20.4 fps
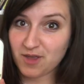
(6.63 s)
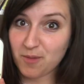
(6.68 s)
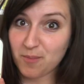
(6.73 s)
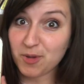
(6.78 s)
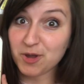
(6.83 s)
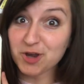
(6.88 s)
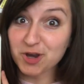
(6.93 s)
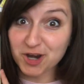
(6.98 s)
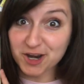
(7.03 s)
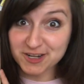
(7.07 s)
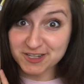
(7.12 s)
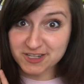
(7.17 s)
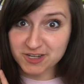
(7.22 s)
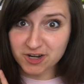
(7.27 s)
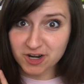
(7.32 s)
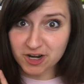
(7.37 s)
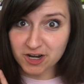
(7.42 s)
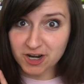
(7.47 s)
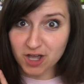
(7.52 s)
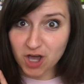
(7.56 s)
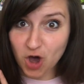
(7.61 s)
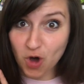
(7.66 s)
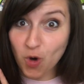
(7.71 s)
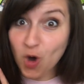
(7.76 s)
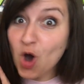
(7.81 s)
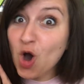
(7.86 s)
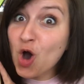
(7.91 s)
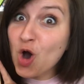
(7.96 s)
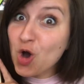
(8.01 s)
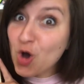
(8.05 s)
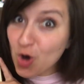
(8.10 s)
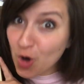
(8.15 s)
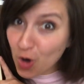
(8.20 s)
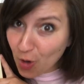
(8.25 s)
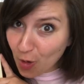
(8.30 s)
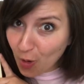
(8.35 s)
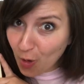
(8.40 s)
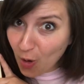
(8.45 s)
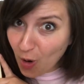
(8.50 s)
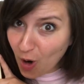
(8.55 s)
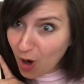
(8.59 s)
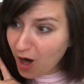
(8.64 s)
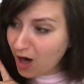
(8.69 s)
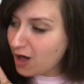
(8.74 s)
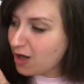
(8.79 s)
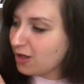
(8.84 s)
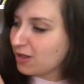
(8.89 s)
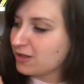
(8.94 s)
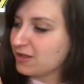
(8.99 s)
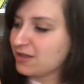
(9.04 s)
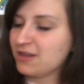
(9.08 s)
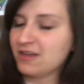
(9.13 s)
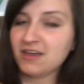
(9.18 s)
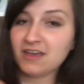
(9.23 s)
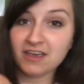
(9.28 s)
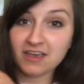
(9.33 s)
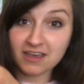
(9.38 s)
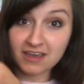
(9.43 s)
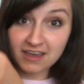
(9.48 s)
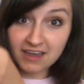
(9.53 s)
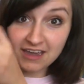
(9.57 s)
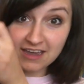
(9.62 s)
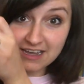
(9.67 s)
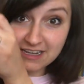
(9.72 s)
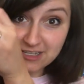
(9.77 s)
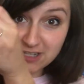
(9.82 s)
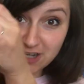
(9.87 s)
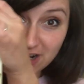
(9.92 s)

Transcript: But your kids are gonna go, cool! It